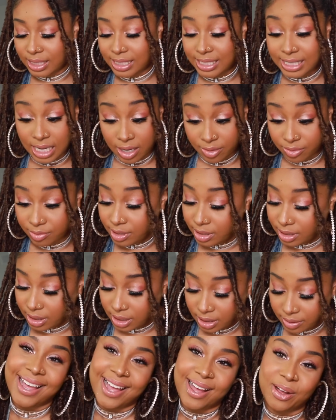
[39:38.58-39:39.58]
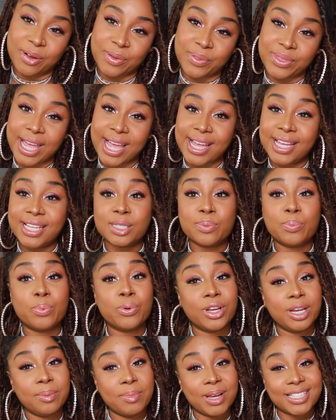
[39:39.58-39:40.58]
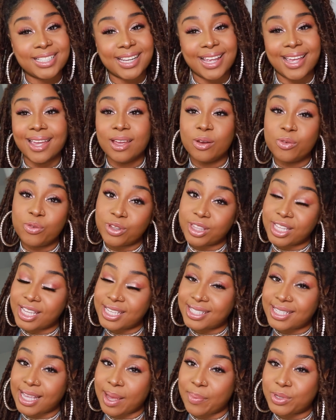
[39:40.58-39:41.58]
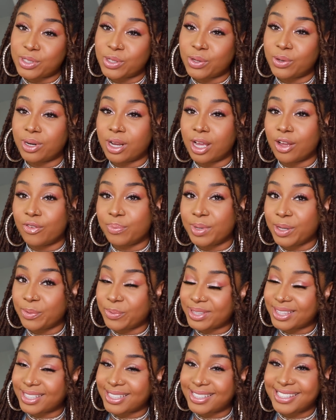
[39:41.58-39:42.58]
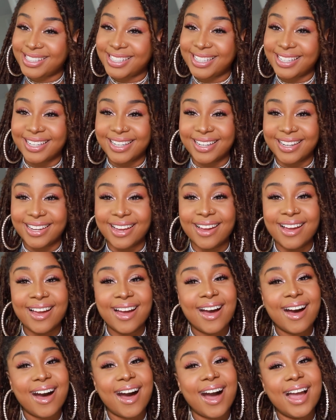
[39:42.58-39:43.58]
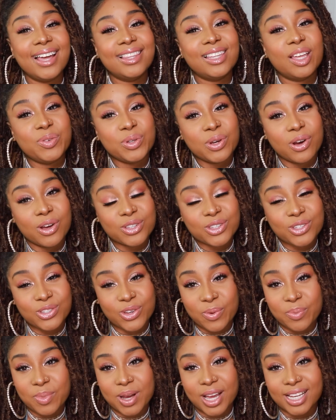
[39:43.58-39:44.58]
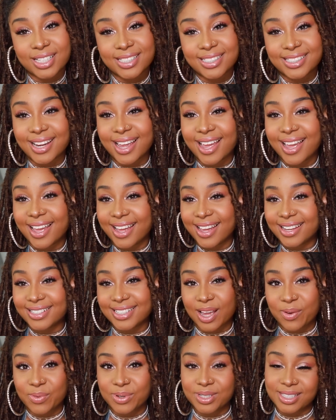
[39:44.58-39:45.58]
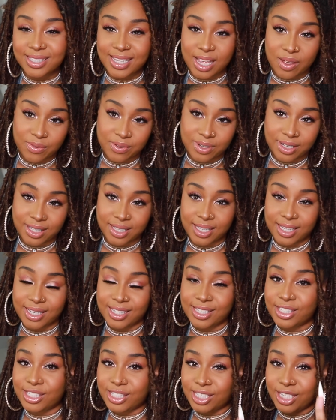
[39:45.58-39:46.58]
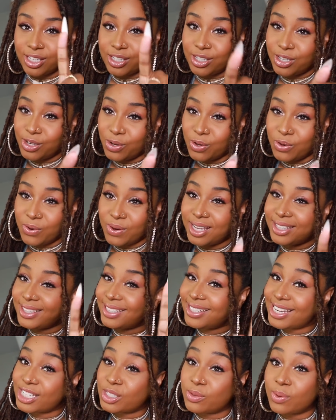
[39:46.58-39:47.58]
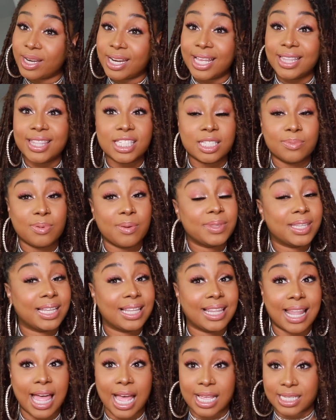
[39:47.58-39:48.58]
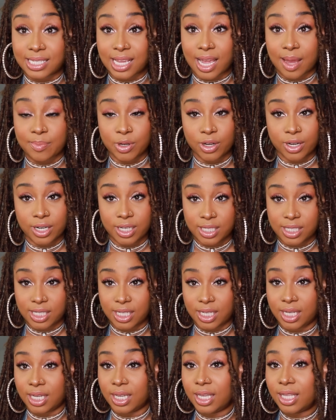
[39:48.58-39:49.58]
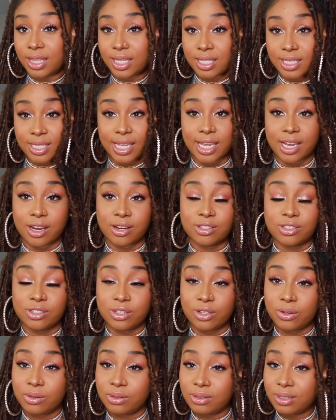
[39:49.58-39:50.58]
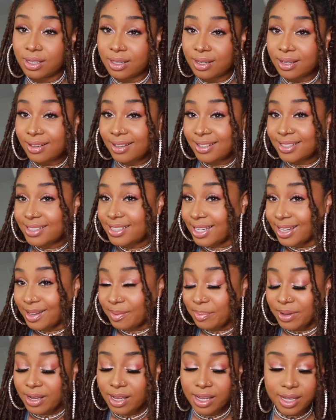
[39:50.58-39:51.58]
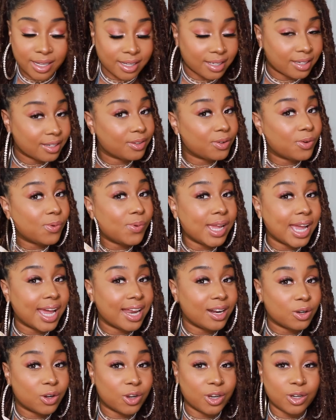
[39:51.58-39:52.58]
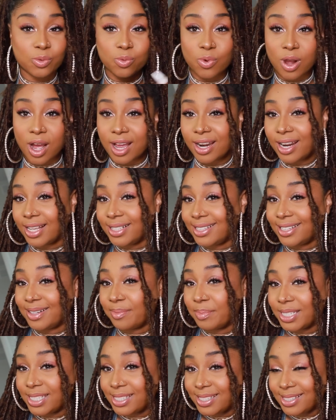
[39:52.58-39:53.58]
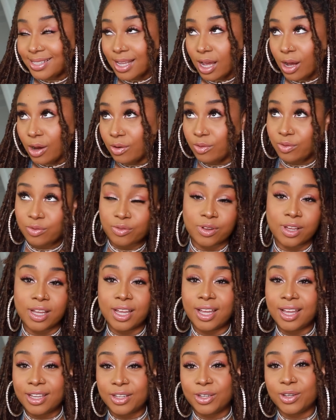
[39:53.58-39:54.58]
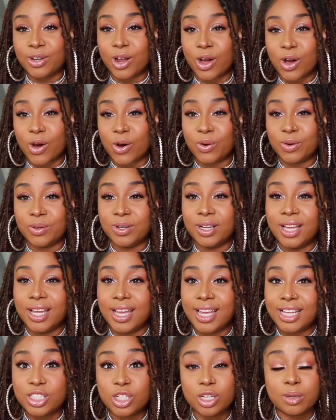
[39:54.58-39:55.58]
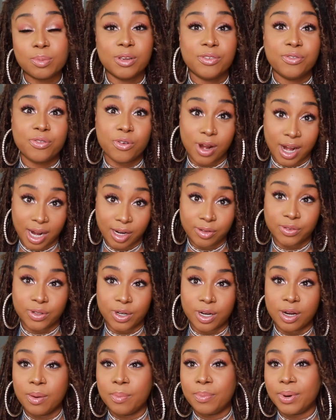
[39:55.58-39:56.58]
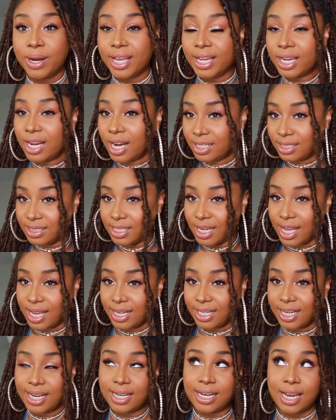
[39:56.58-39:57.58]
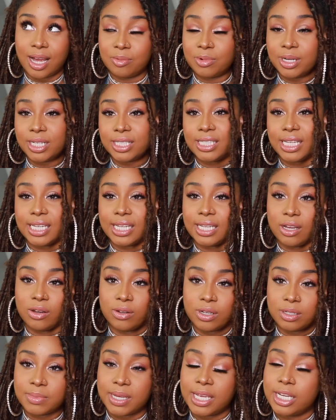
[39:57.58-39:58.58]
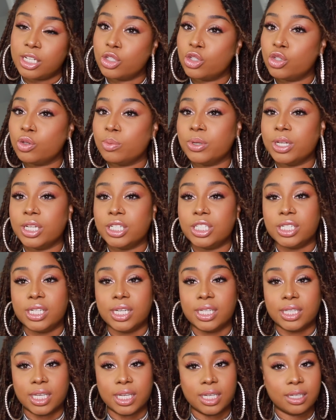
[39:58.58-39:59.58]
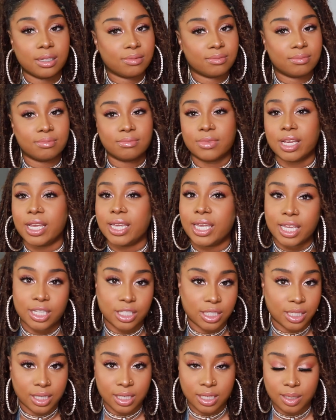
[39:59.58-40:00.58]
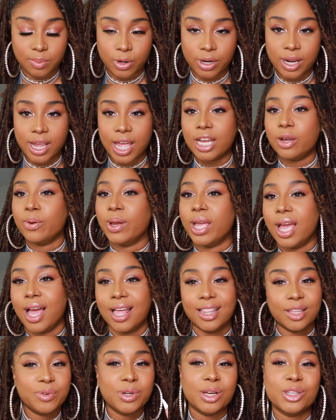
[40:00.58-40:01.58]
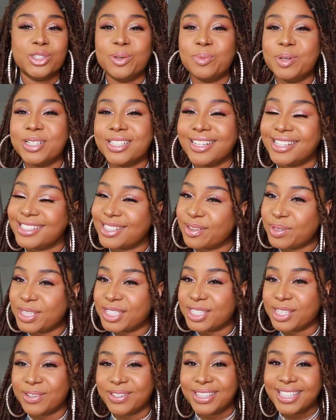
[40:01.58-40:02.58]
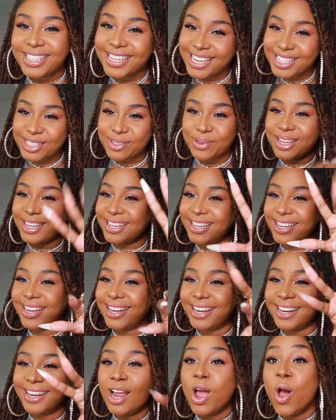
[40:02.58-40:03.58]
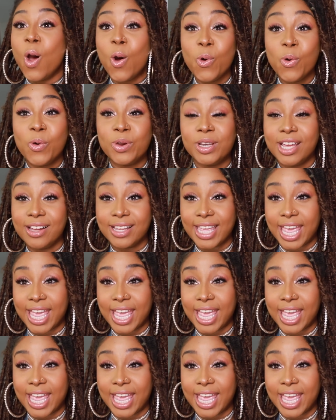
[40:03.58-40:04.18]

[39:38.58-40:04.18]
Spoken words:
Definitely. Now, that is pretty much it for this episode of Be With The Tea. I love you all so much, and I will definitely see you in the next one. And this is probably the last time you're gonna see this hair, so say goodbye. We had a good run. I did it myself. You know, it took me forever, but it got done, and now I'm ready to take it out because my head is super itchy and, like, I can't deal anymore. Anyway, I love you all so much, and I'll definitely see you in the next one. Ooh, nail